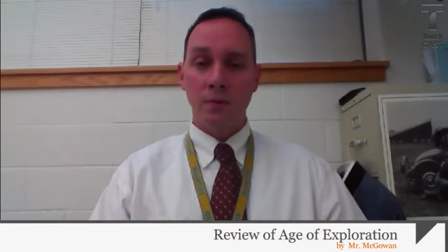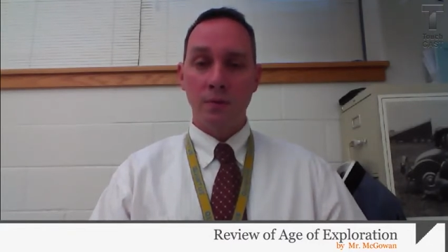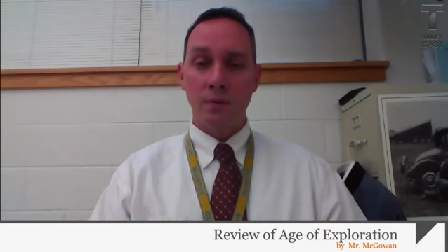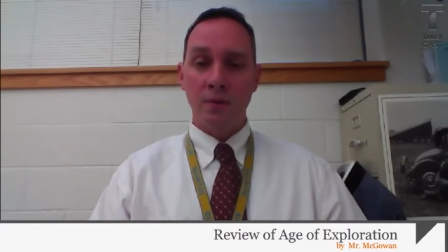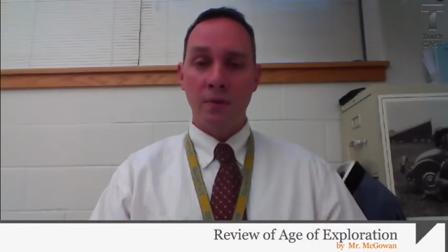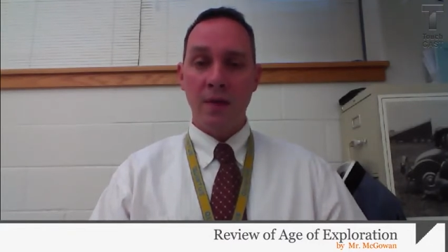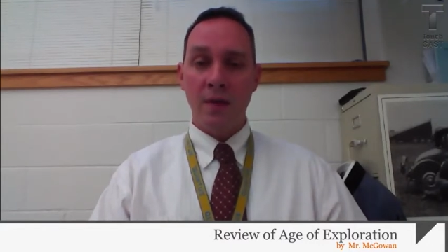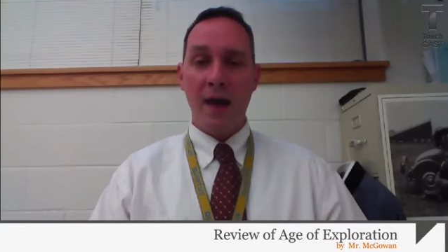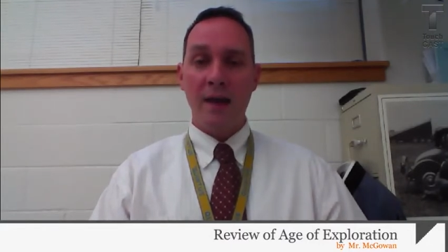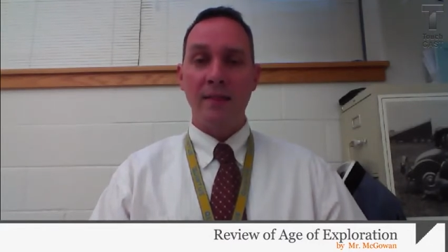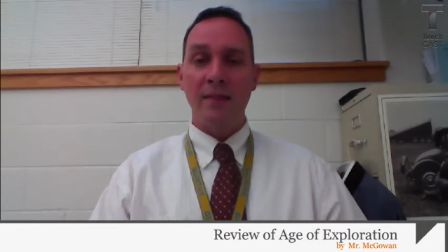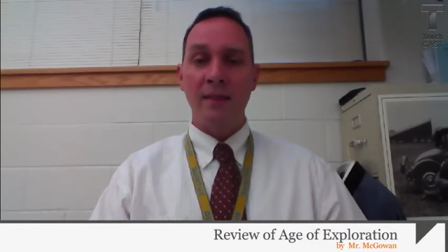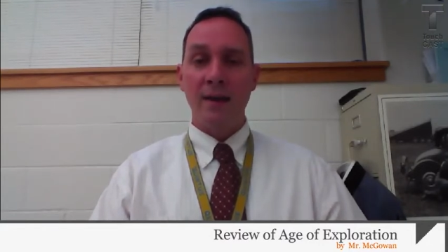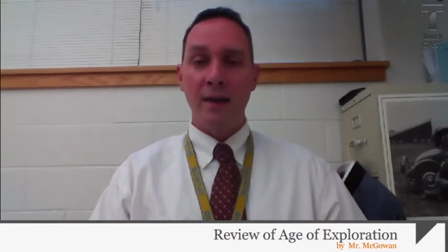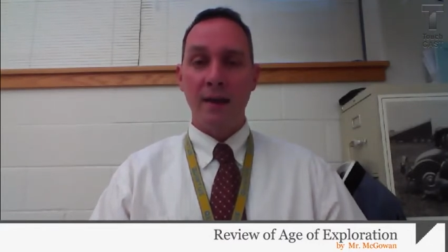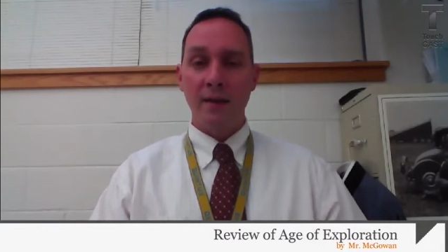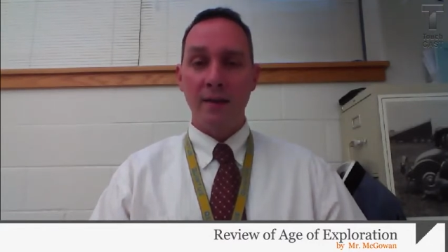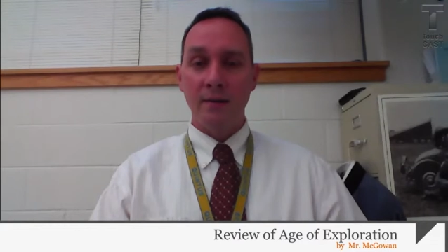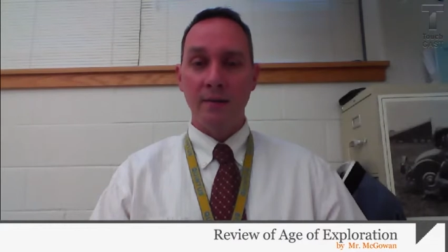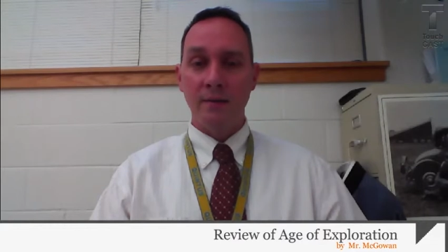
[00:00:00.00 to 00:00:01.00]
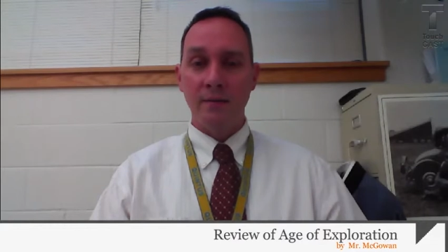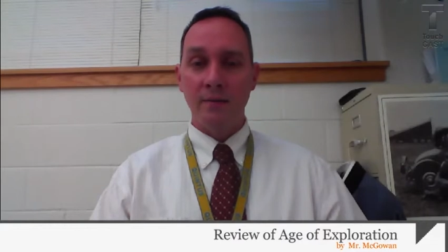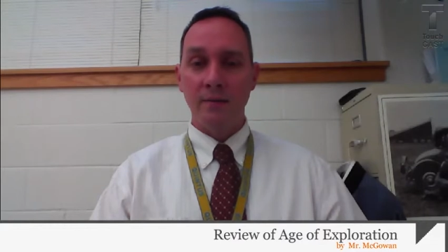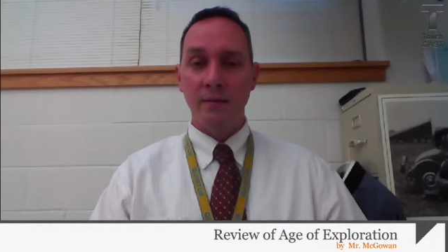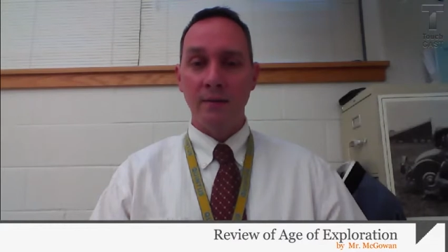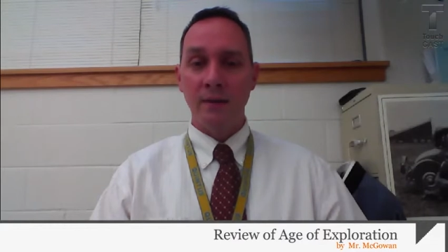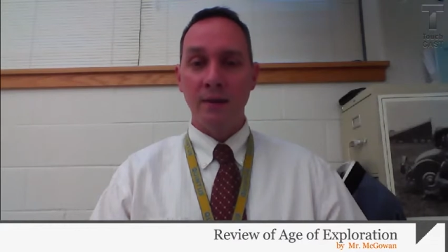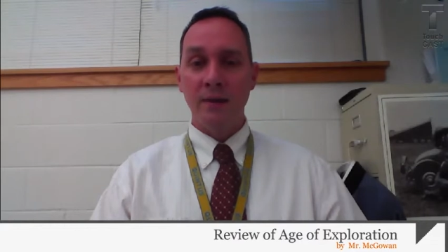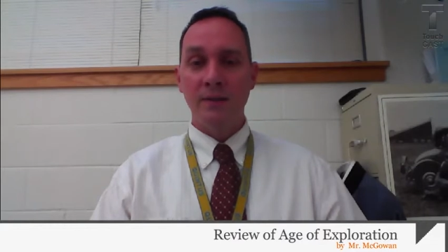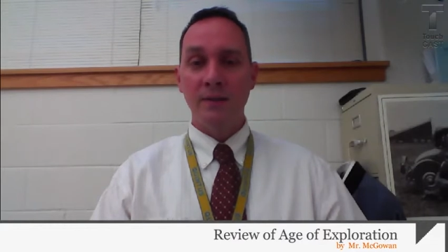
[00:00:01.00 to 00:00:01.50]
that then
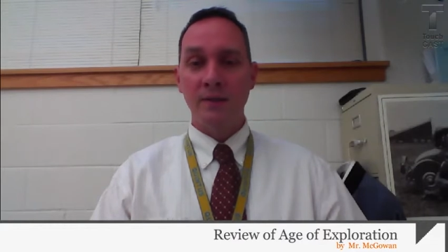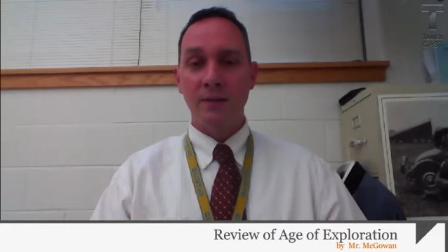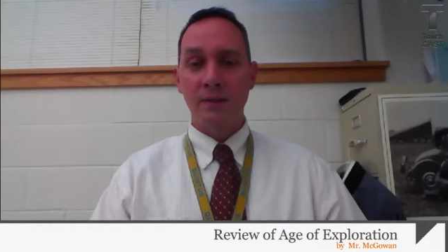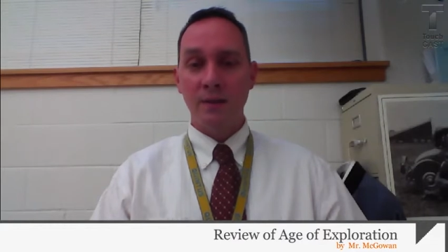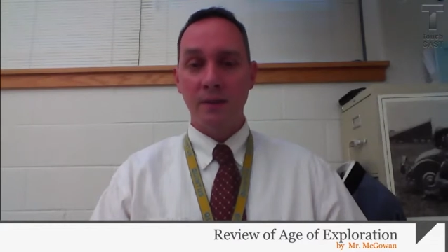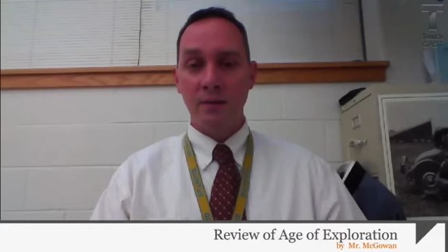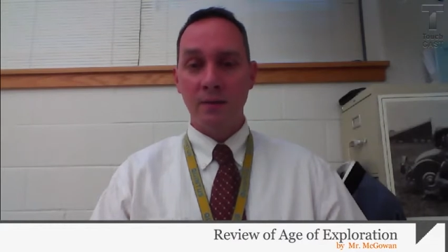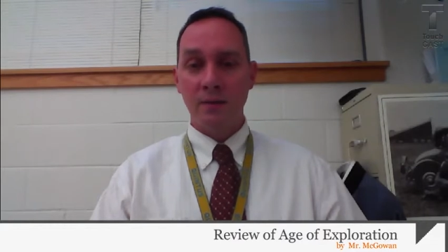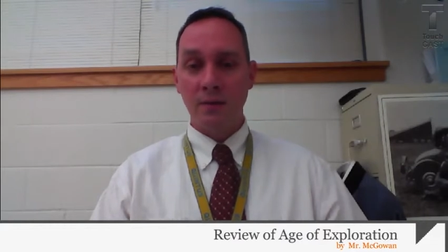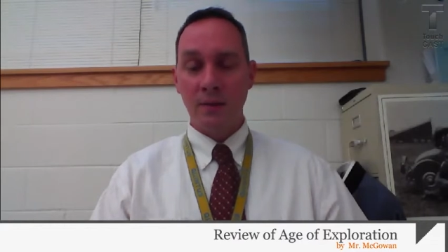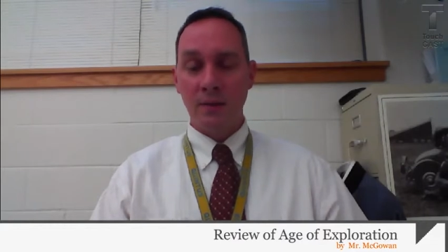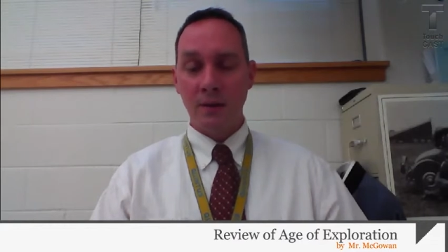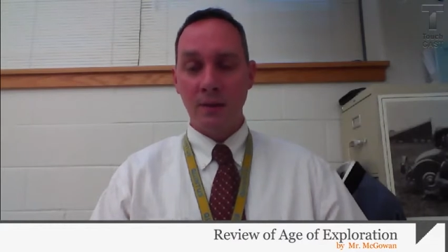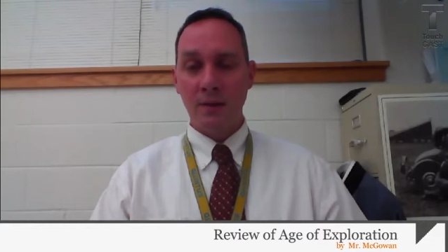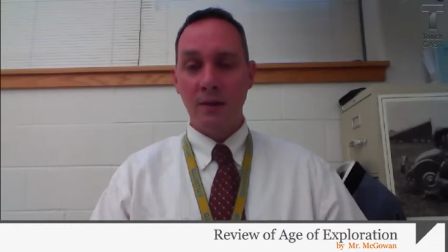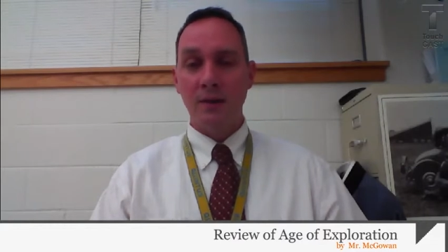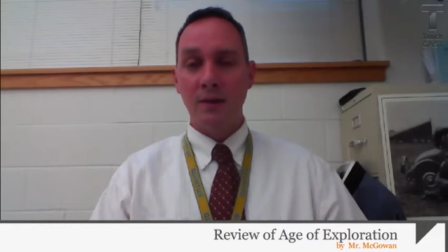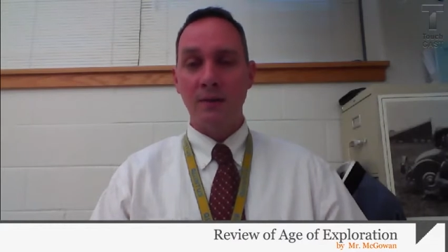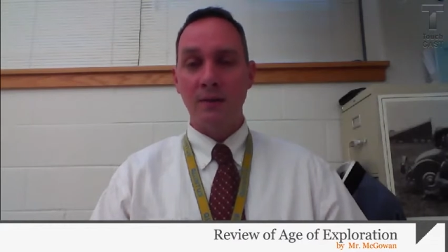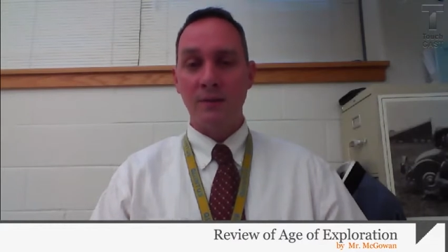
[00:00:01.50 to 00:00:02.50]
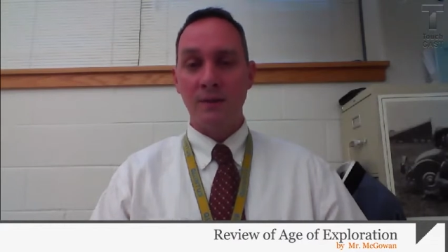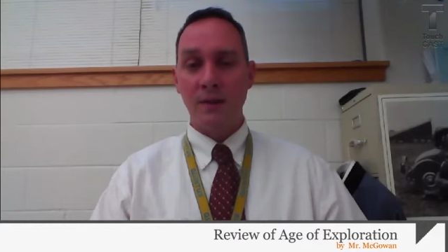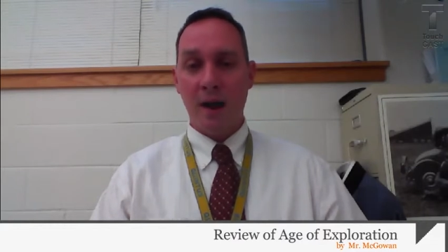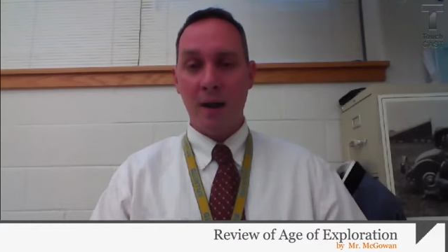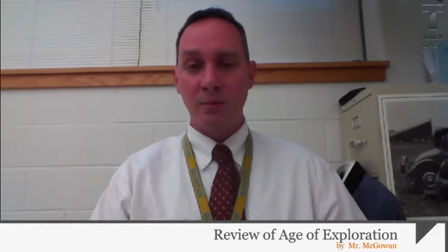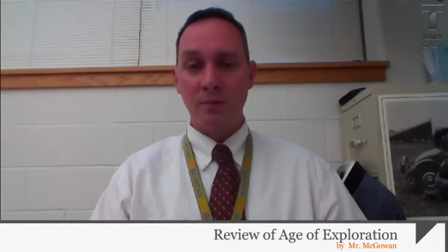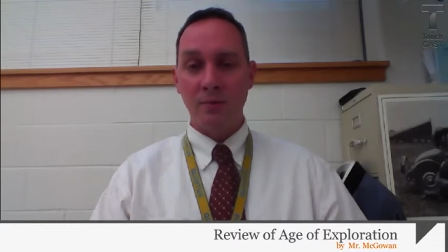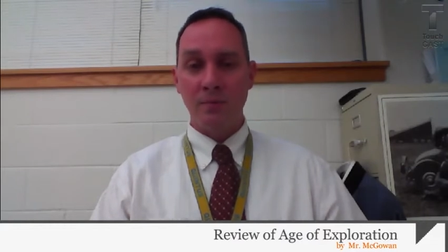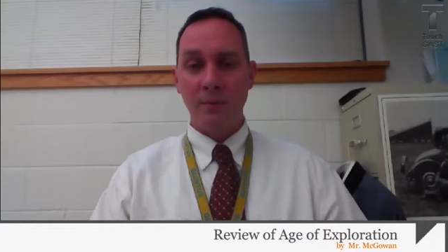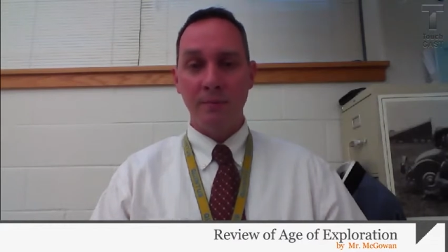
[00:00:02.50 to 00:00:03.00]
leads to the
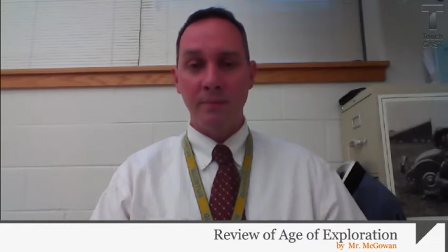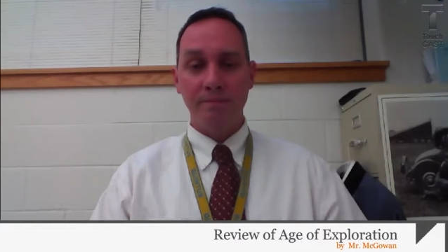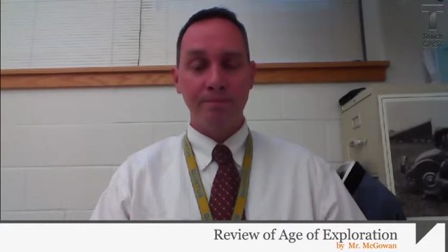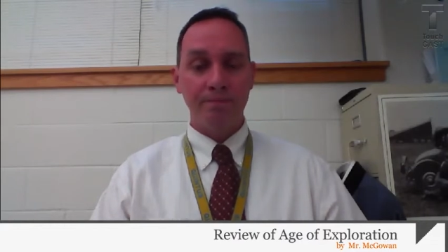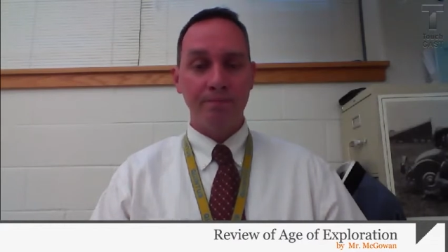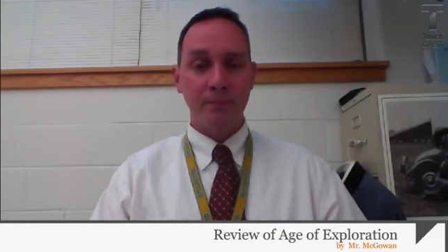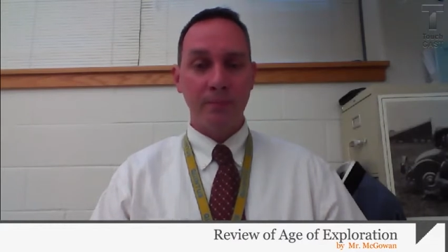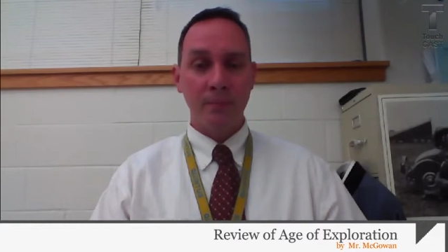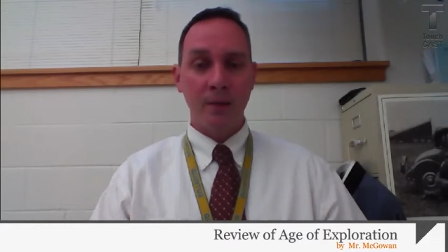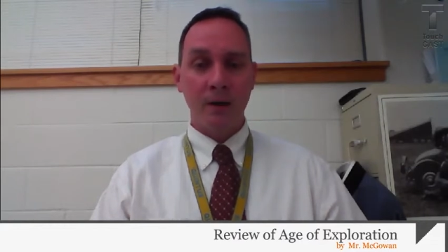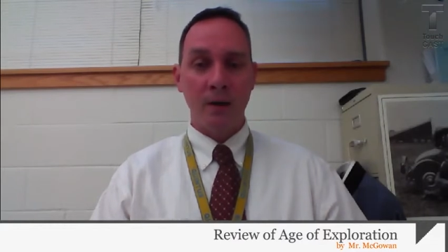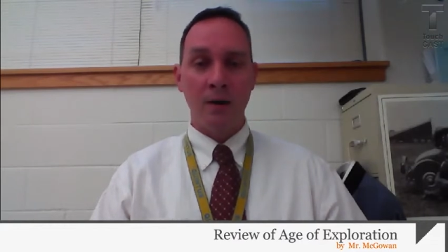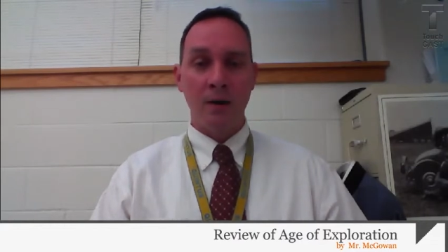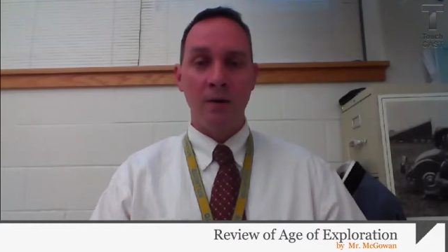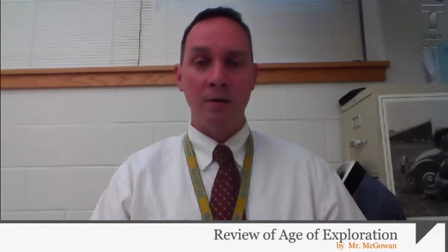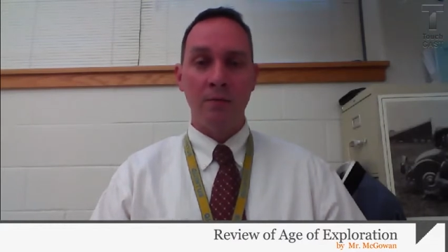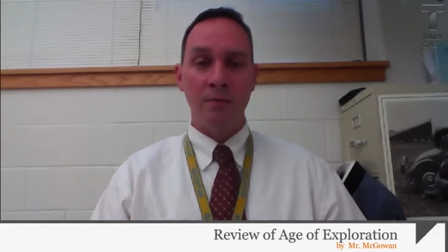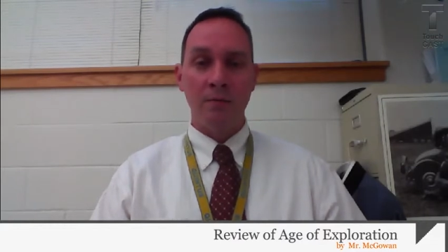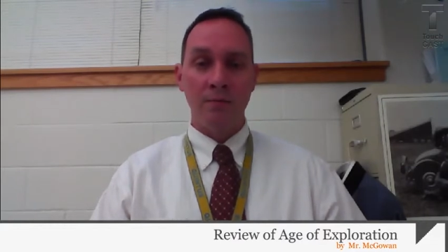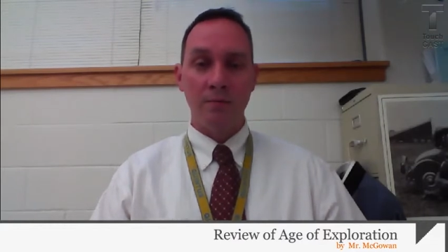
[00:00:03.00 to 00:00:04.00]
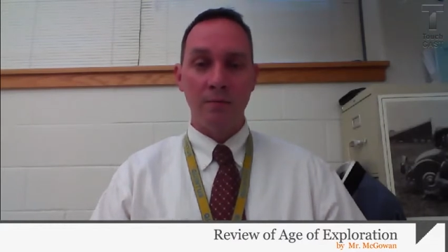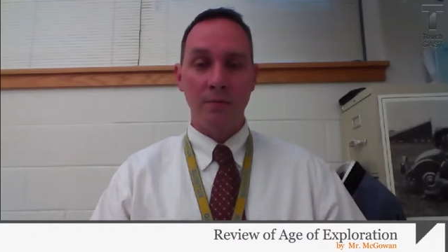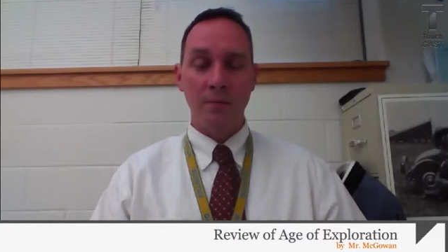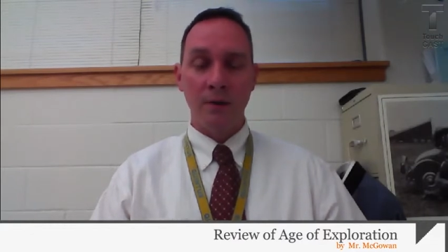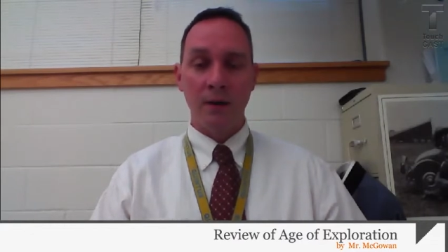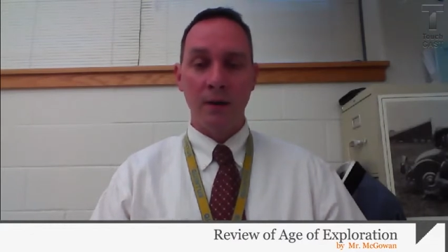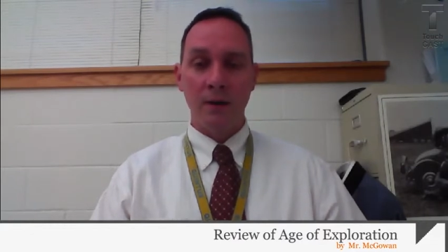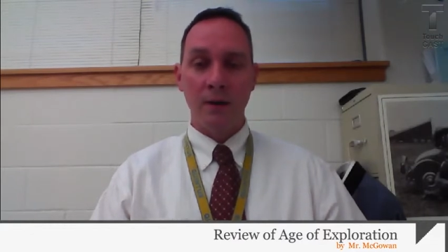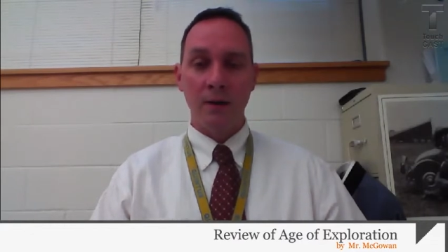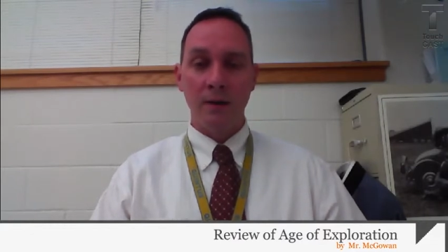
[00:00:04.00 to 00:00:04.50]
establishment of
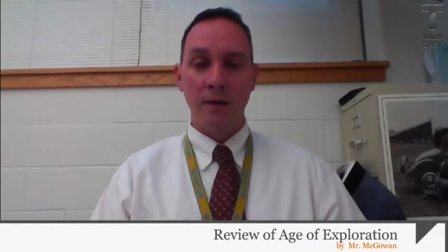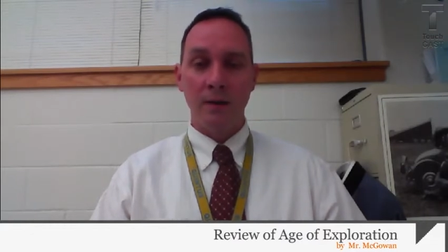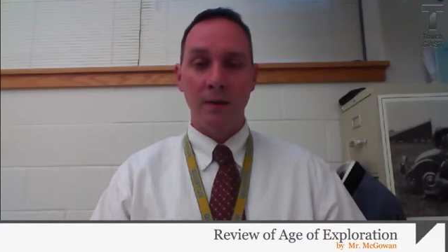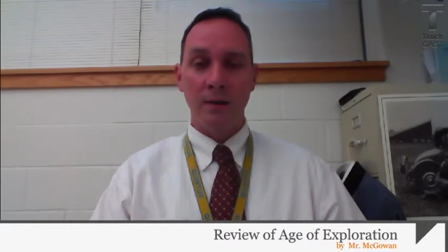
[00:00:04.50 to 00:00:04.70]
uh,